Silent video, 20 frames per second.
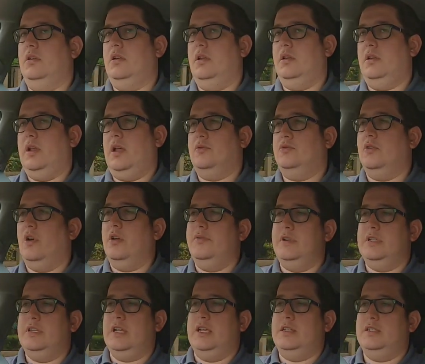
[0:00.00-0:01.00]
Now,
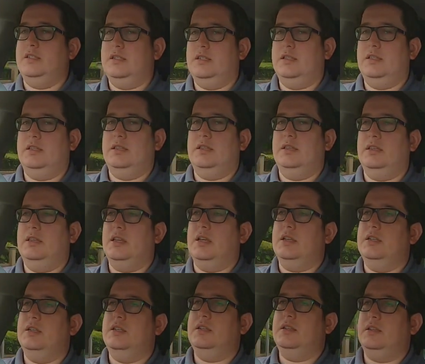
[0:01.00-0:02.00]
driving tests.
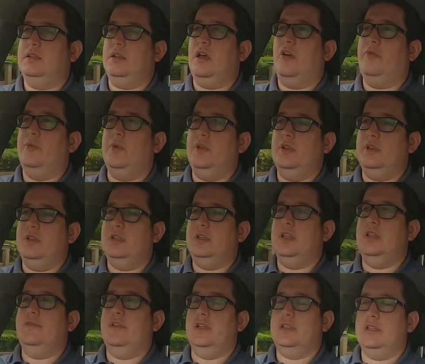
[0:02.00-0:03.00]
The government and
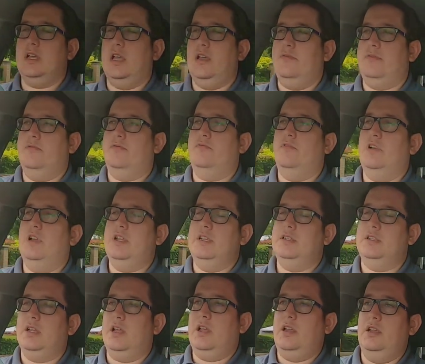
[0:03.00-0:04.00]
the DVSA have
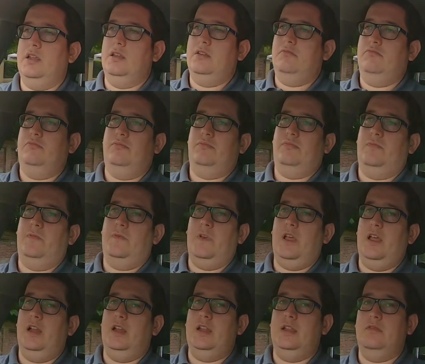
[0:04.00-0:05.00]
released a
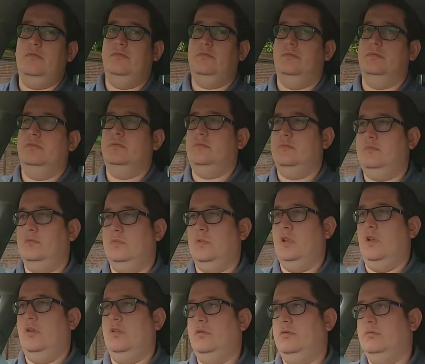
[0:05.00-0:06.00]
fairly
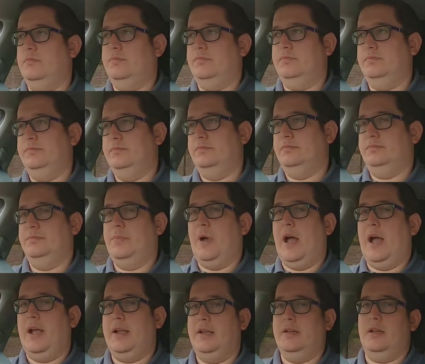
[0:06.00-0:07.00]
long
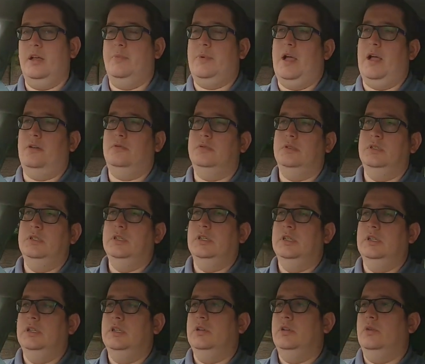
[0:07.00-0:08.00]
pack about
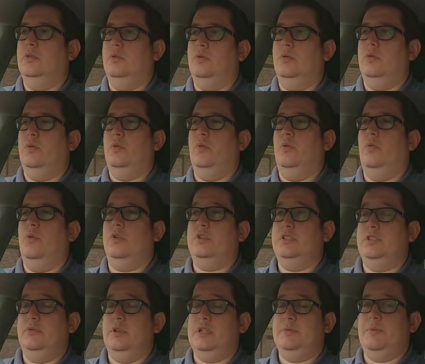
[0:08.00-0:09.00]

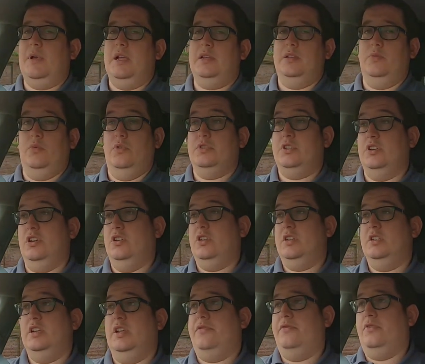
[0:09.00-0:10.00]
what to expect and what's going to
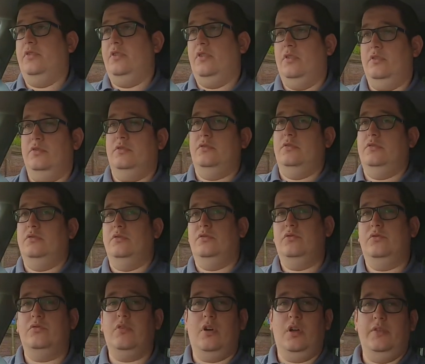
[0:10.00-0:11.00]
look different on
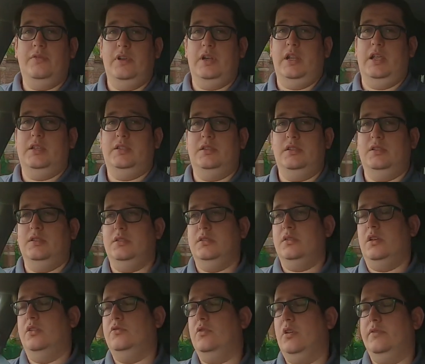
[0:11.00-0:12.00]
driving
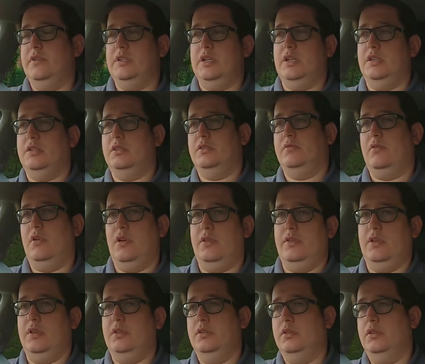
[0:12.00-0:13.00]
lessons, driving tests rather.